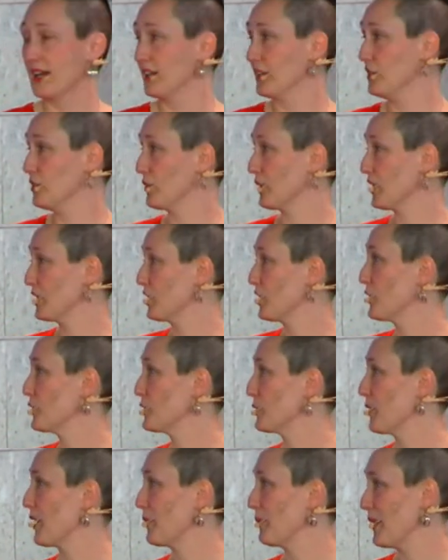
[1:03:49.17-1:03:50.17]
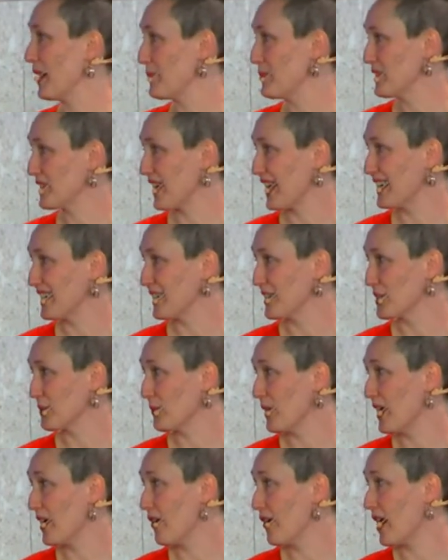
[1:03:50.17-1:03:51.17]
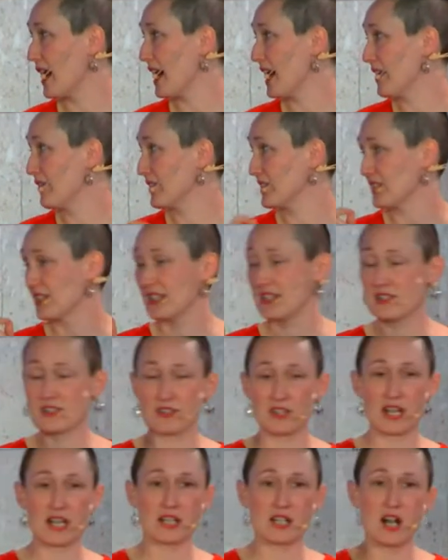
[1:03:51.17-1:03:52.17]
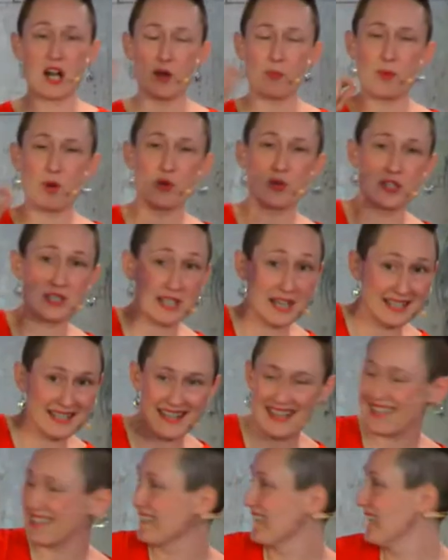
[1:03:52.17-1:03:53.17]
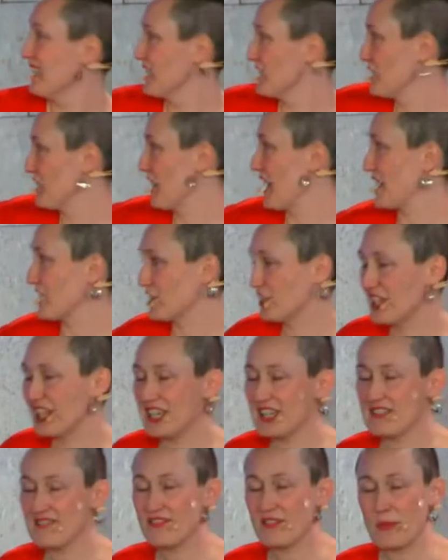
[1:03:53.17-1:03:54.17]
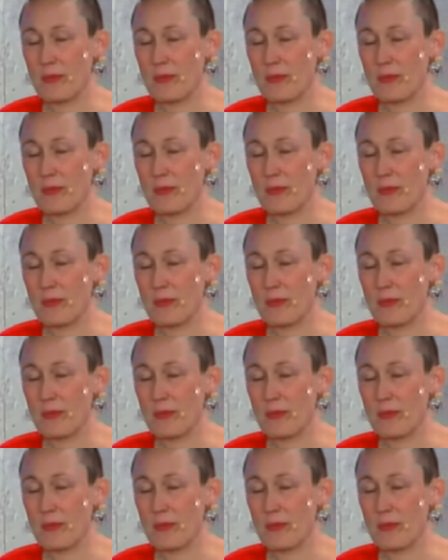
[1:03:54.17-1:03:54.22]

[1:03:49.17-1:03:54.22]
You can go to our website as well, ahavacenter.com or .net/give.